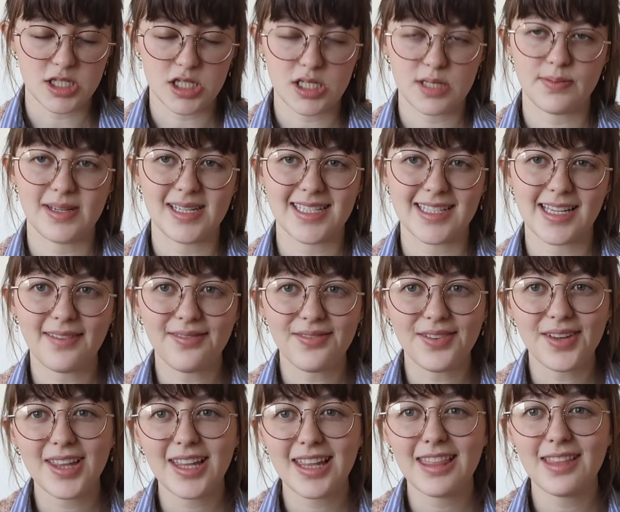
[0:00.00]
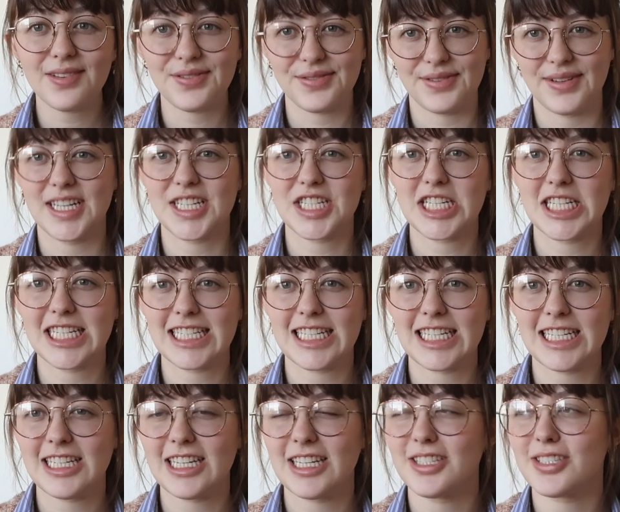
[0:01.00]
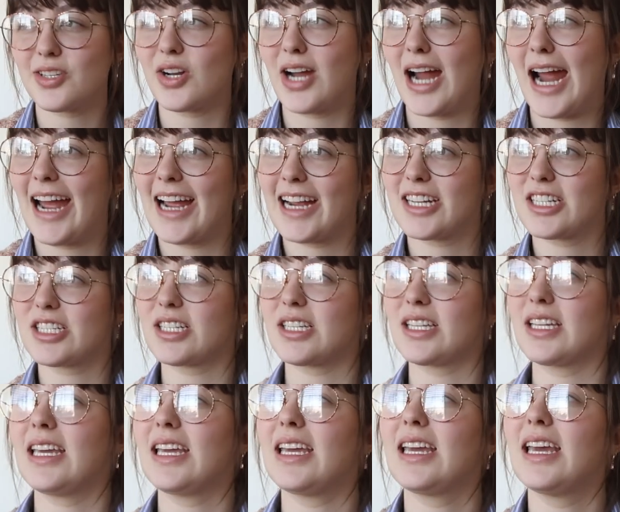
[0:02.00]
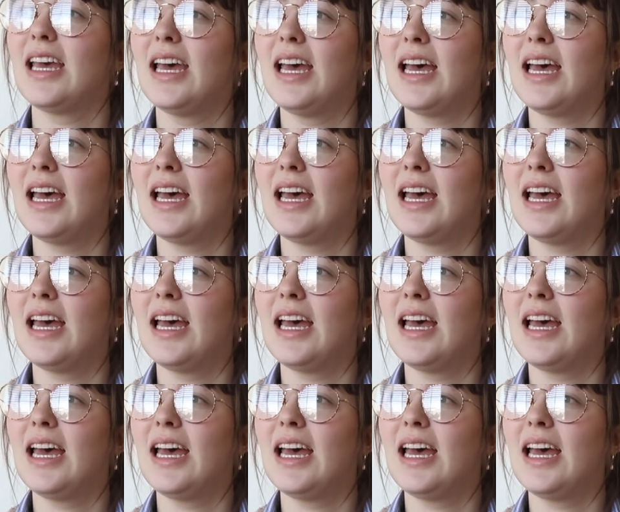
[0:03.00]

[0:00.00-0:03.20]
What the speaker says: just because I feel like the finishing details are actually